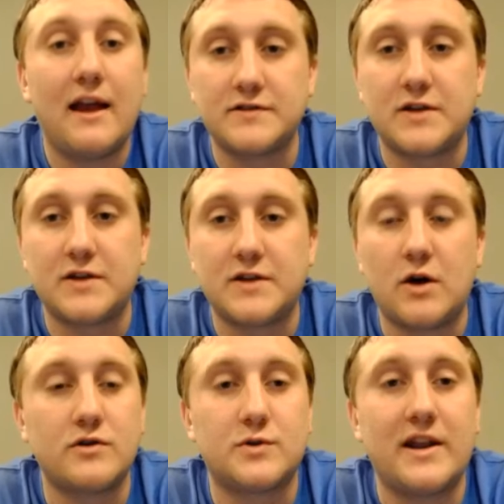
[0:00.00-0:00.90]
Arizona
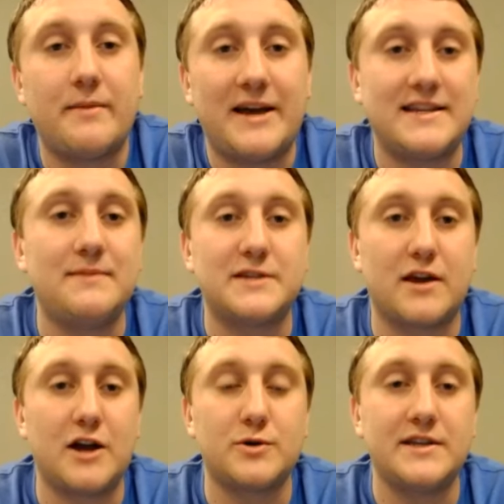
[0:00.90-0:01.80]
was one of the best teams in the
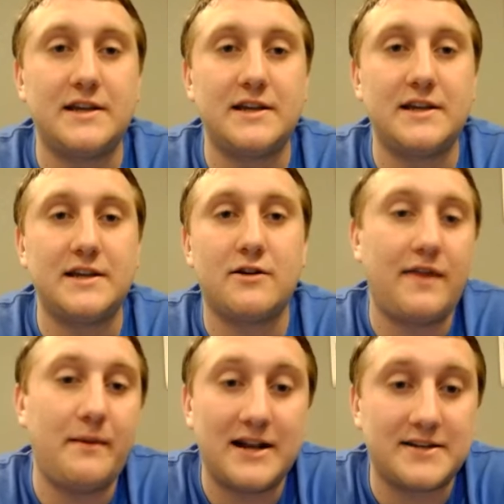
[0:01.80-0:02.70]
country this year and they
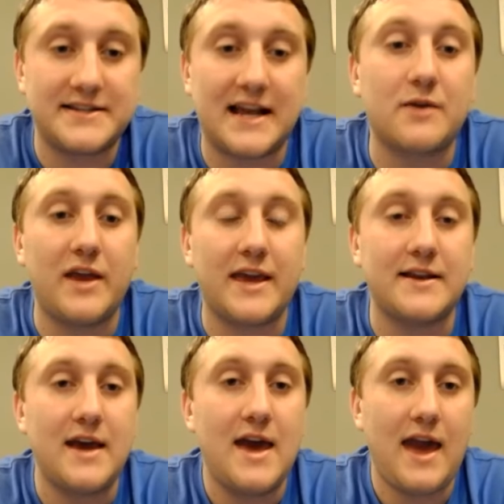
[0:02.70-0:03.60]
made it to the second weekend.